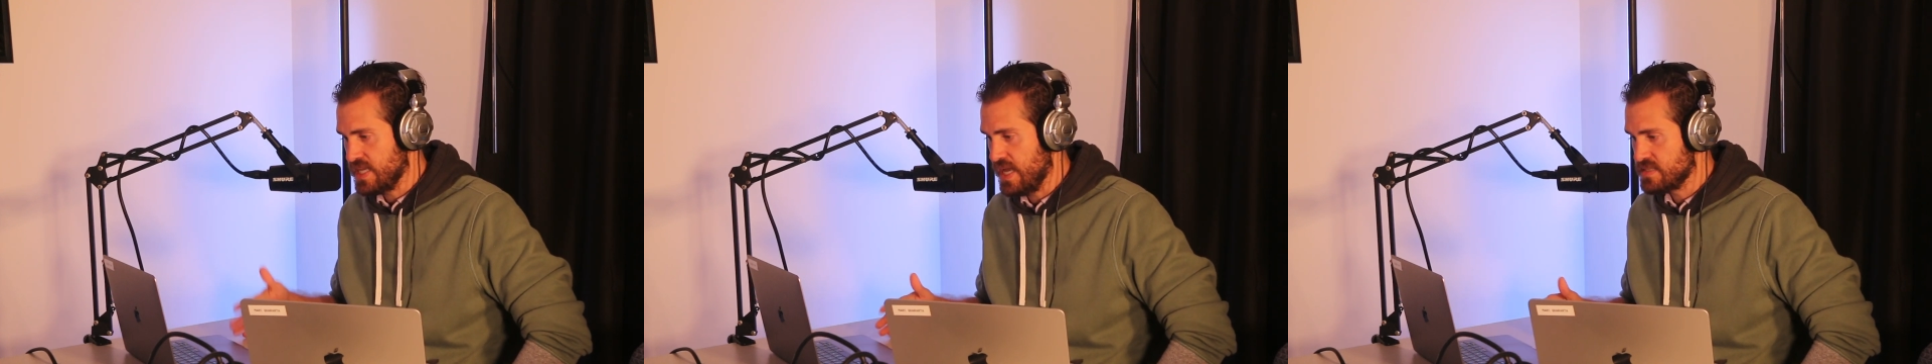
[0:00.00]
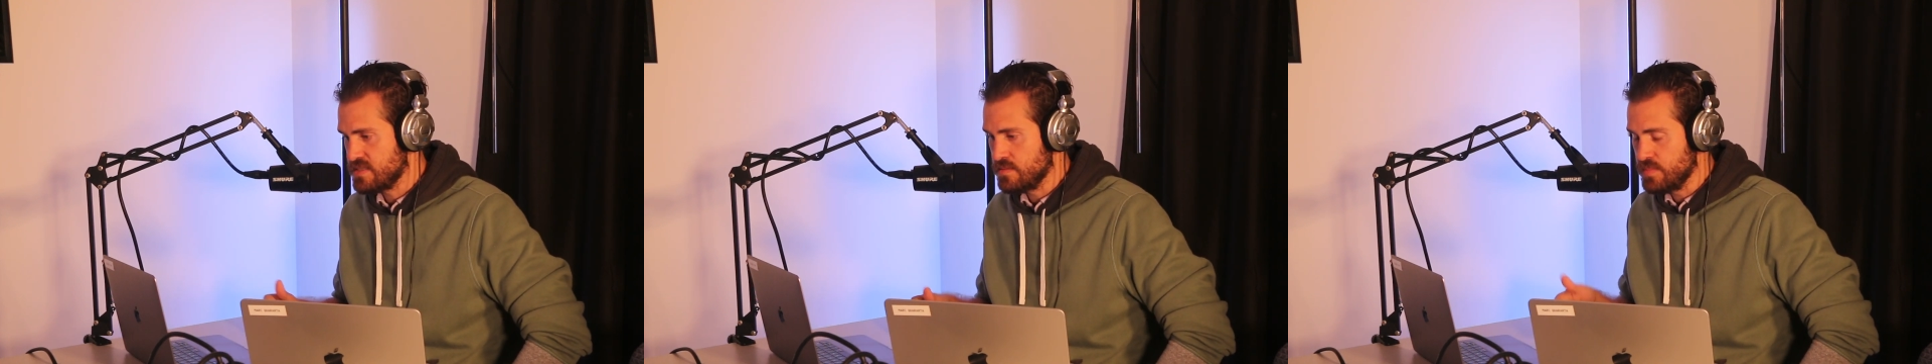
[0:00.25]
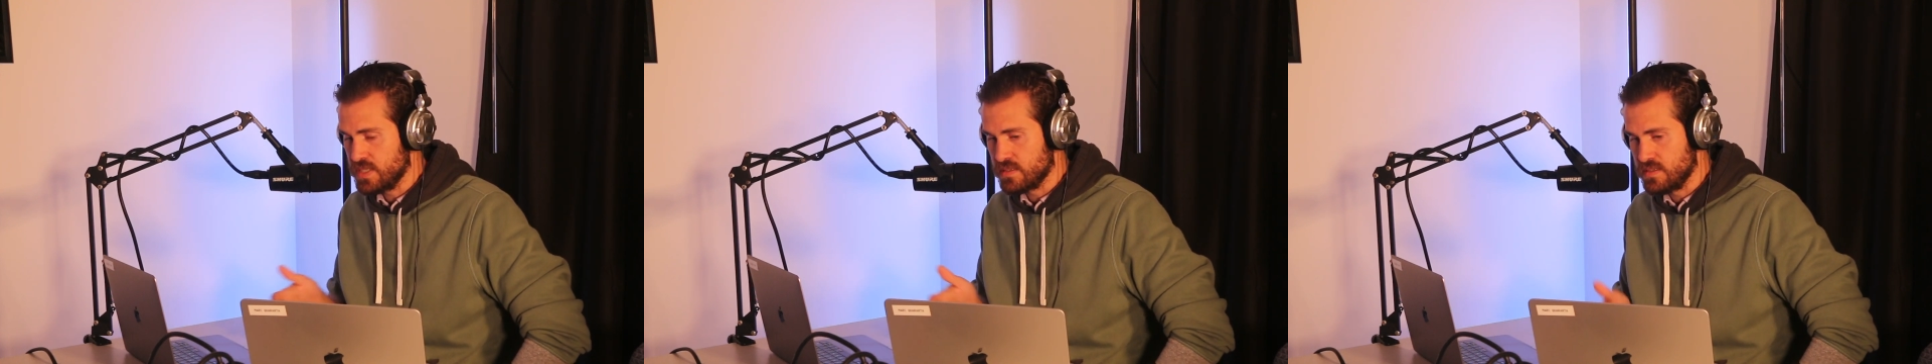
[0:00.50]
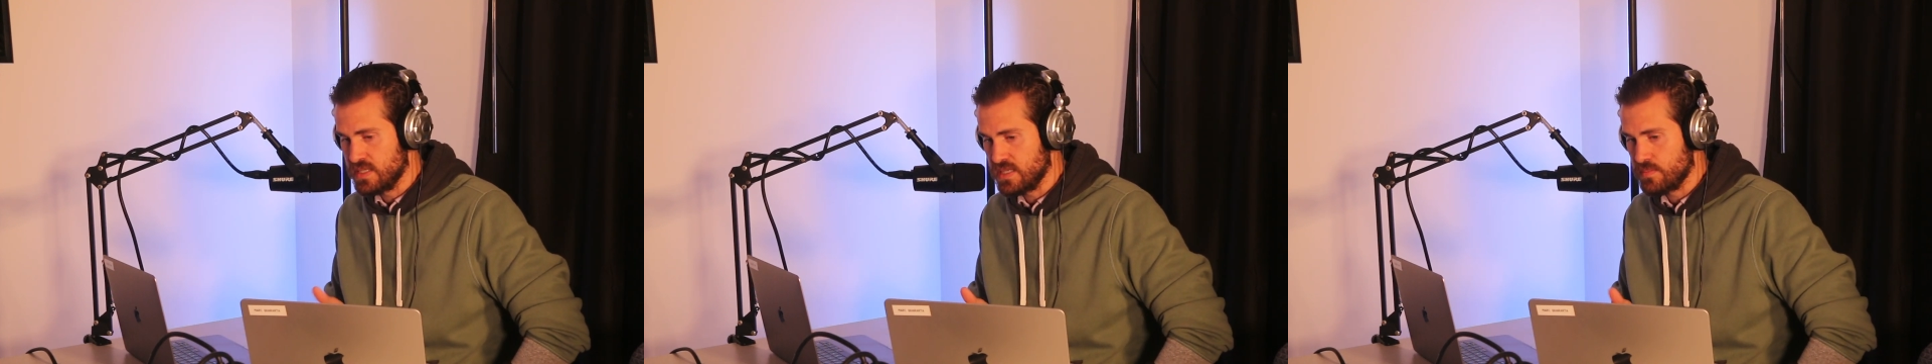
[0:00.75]
My dad's in the
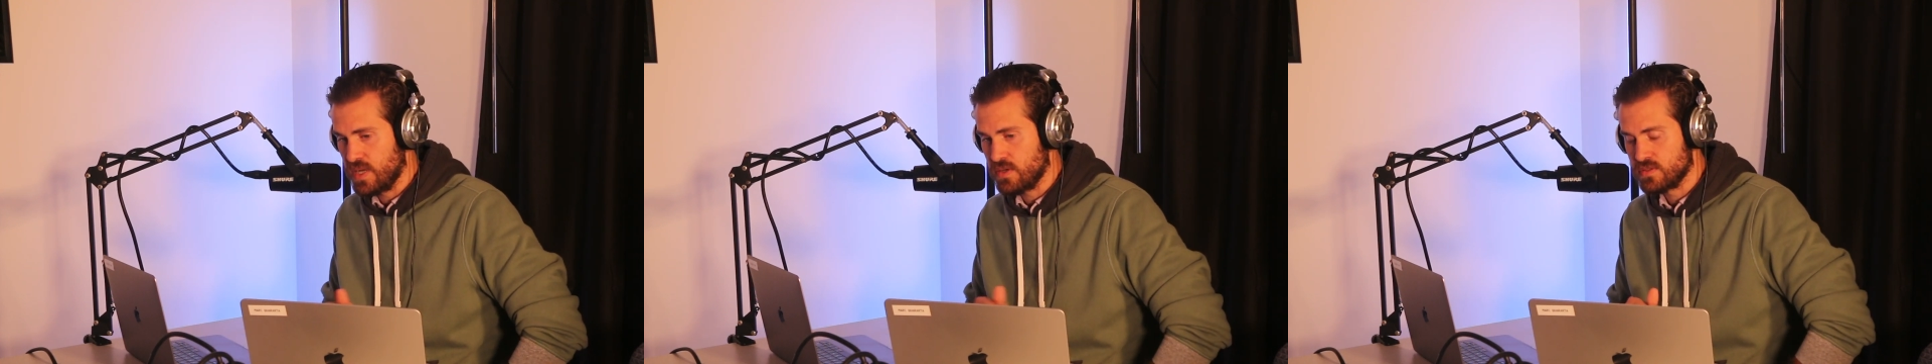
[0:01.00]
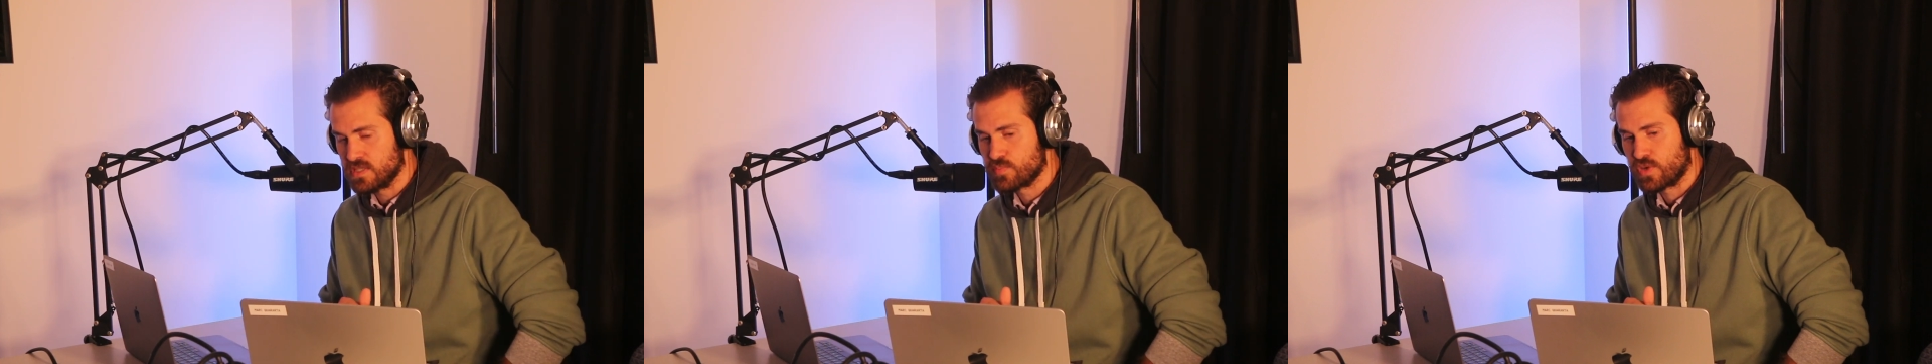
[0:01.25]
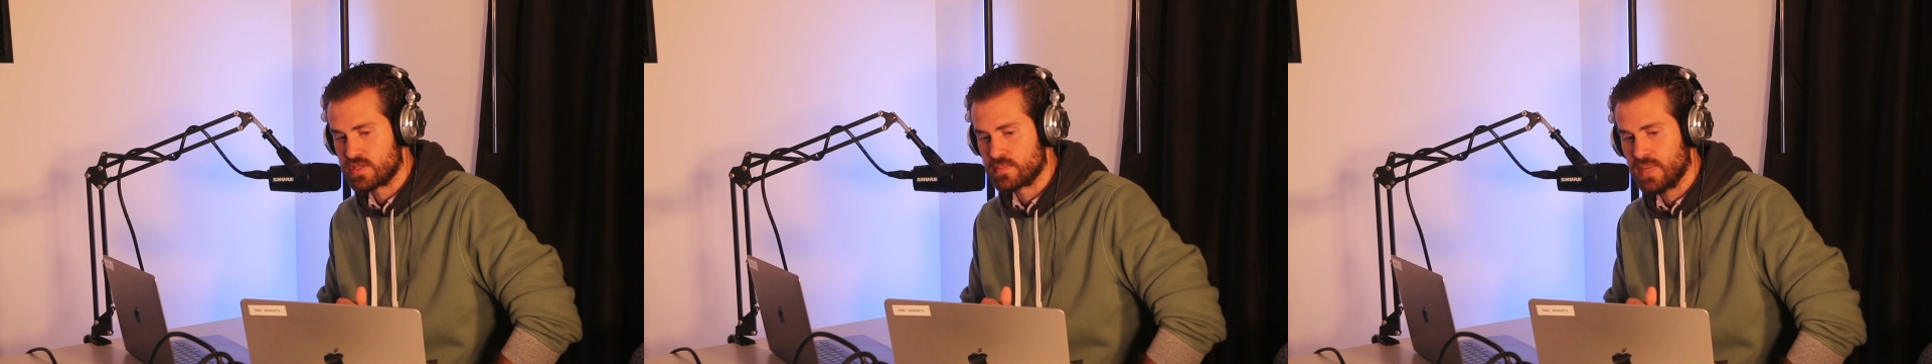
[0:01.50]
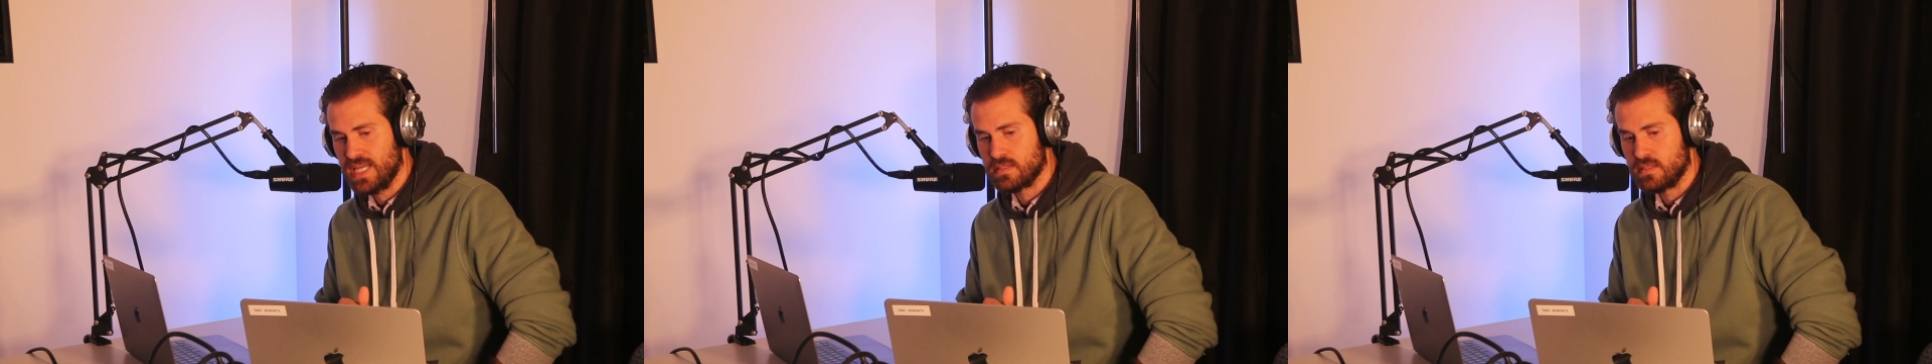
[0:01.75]
middle, and then my oldest
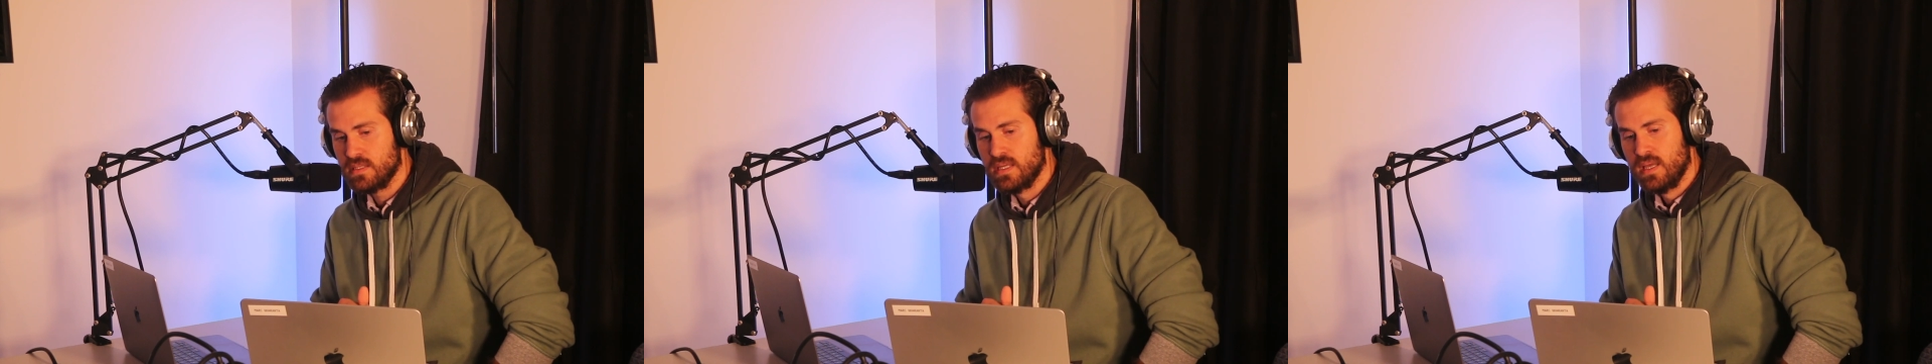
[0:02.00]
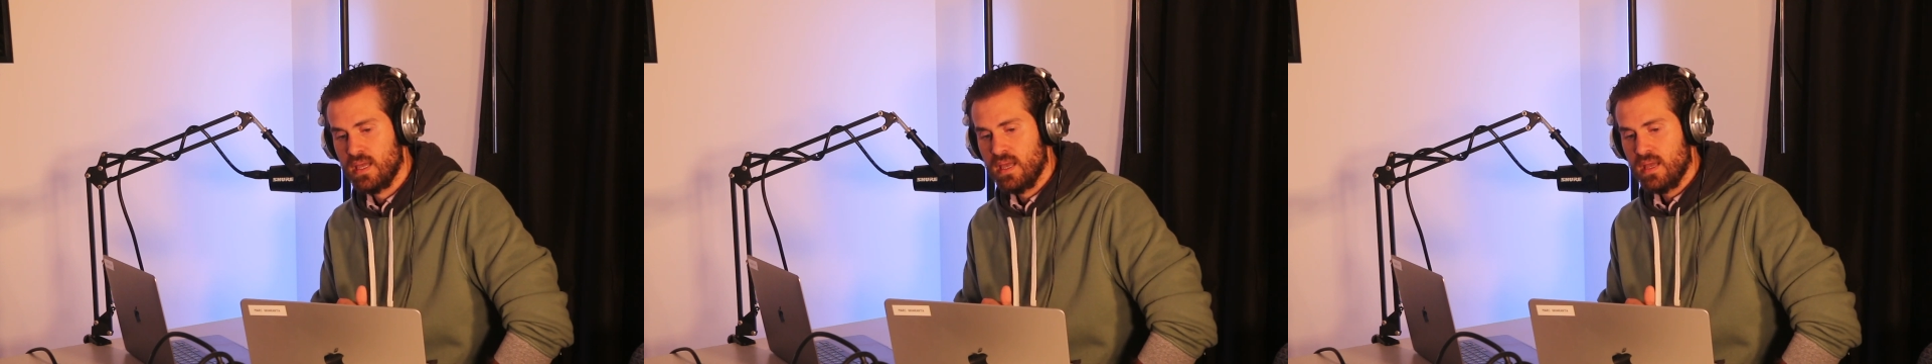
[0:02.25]
brother, Michael.